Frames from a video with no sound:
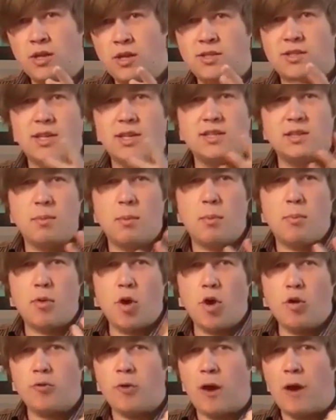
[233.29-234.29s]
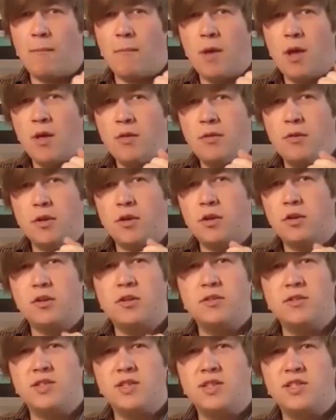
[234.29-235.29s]
to set up a program that can
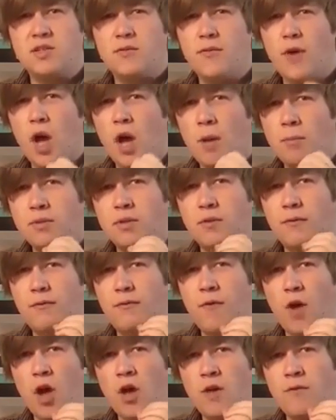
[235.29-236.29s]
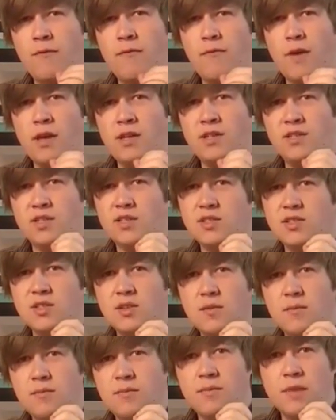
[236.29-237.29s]
consist of up to 5
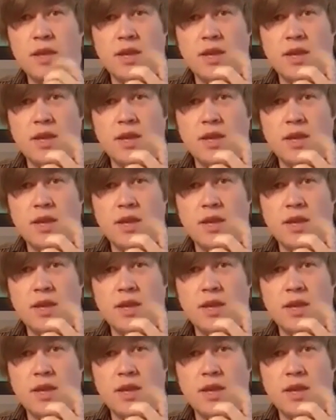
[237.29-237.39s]
phases.